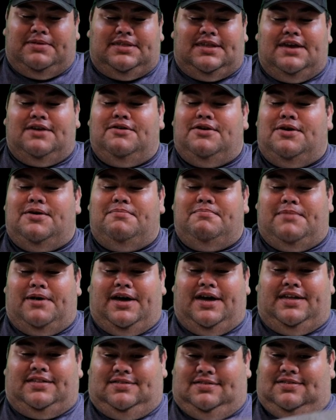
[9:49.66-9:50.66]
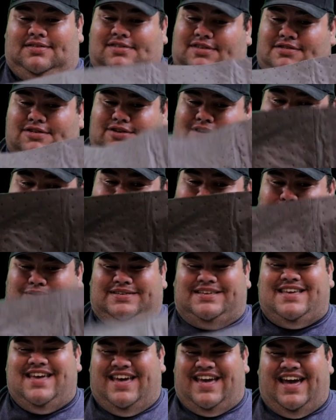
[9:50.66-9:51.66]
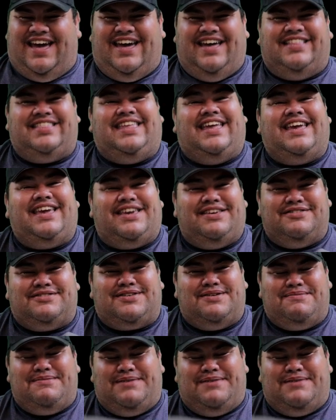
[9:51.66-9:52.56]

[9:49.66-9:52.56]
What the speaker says: material, but these are nice ones. Thank you so